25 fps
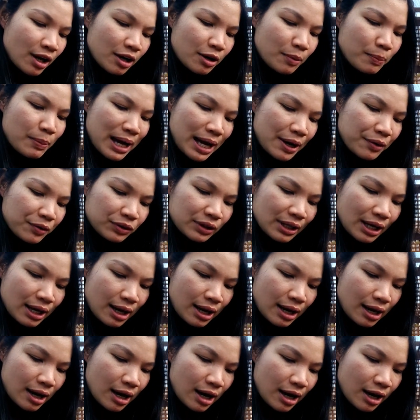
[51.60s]
about
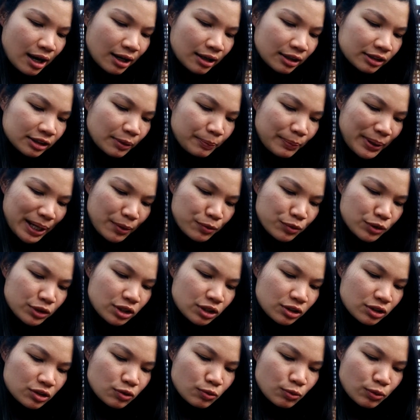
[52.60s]
the
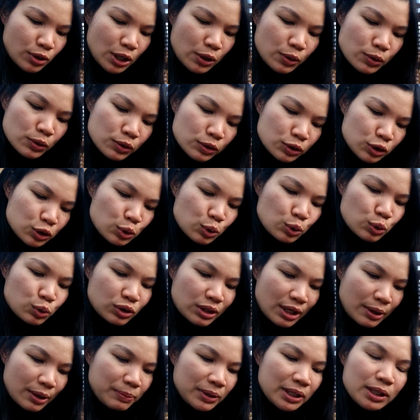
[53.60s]
bare-rooted rose to
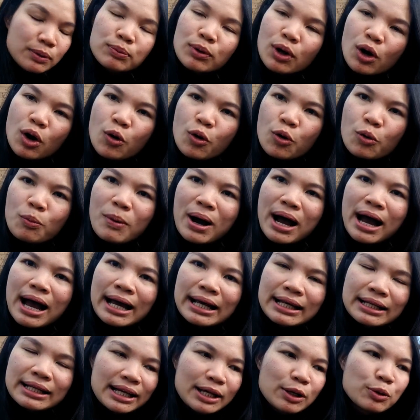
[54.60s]
the people who
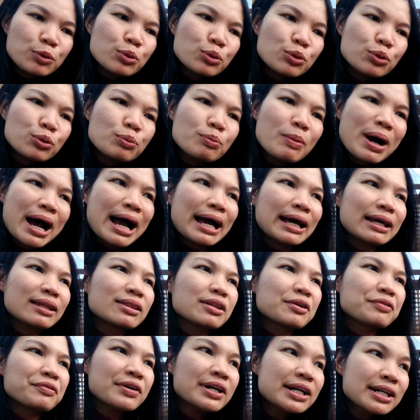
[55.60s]
buy
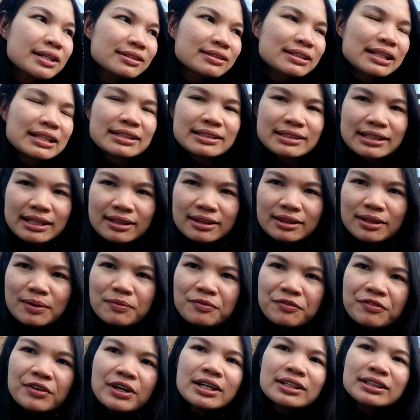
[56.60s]
the first. They send them
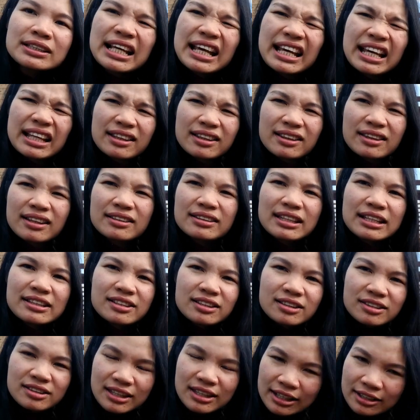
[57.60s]
first, and think they
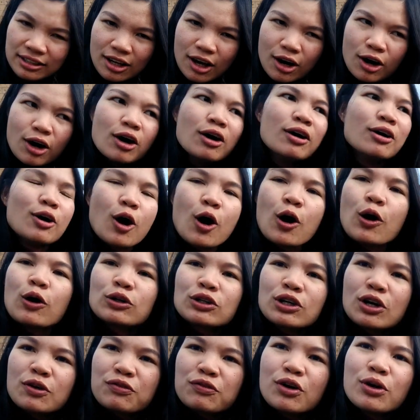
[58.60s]
take the
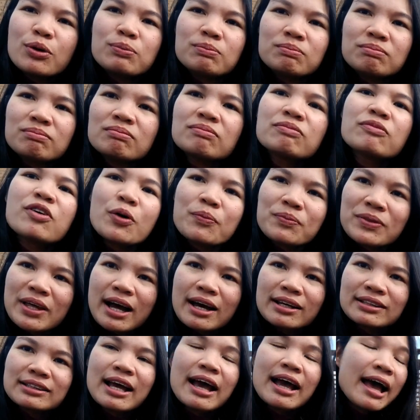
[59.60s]
order from
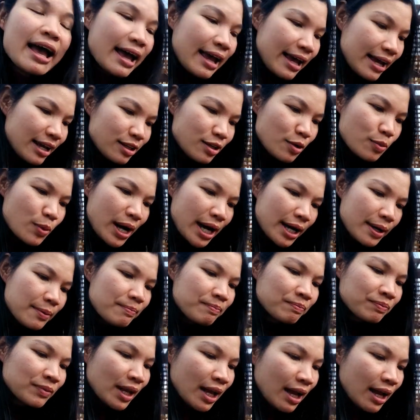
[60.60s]
that. Anyway,
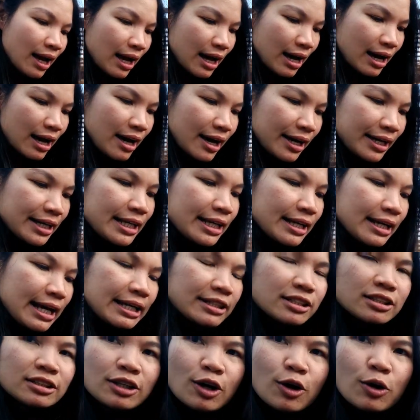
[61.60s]
here I
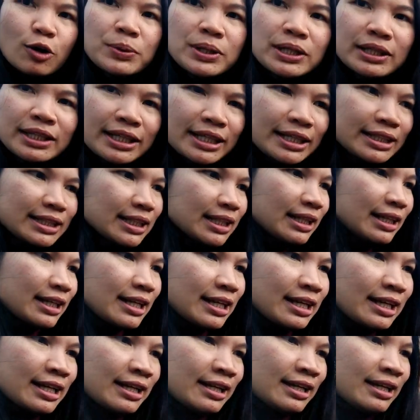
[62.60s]
just open
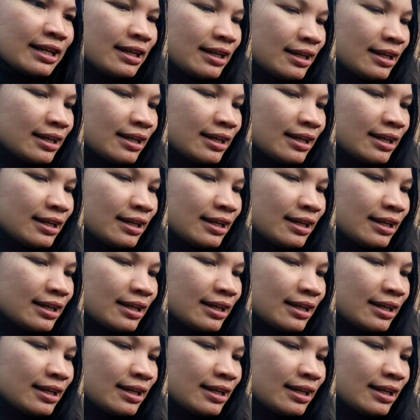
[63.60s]
this.